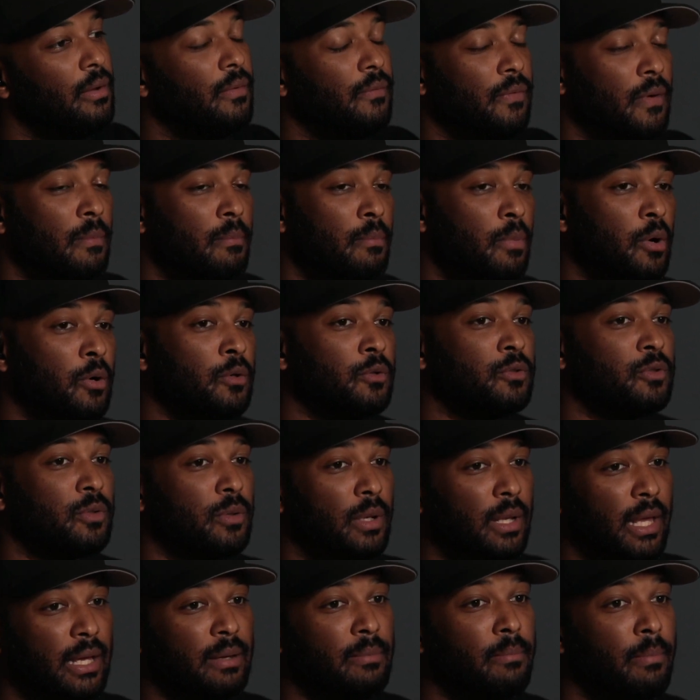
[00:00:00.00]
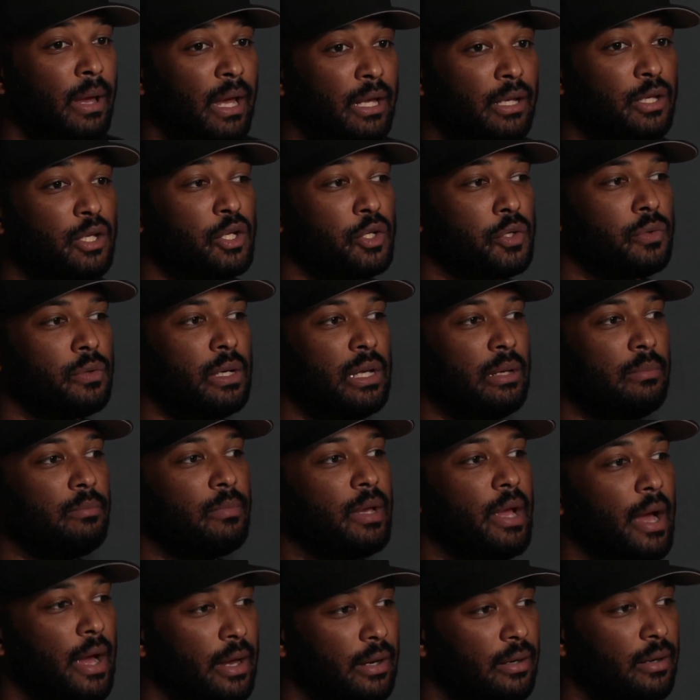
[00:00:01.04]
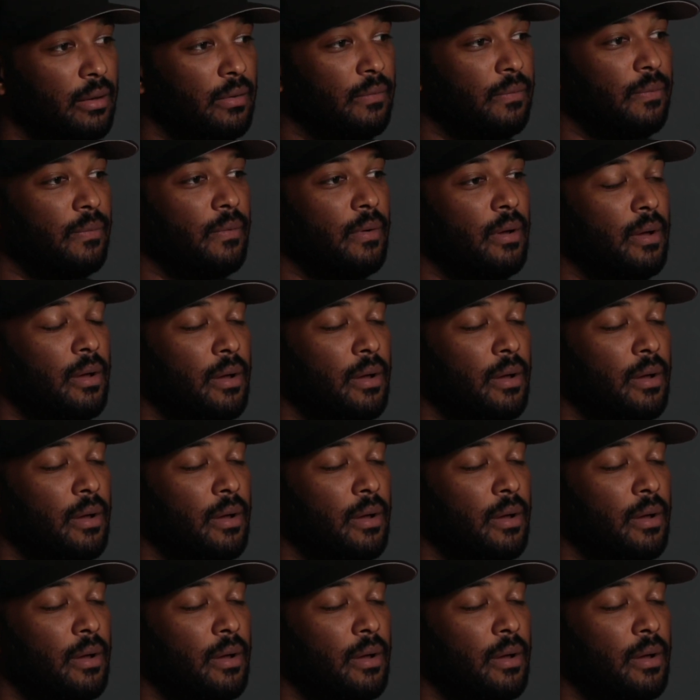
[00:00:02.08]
From most like mainstream kind of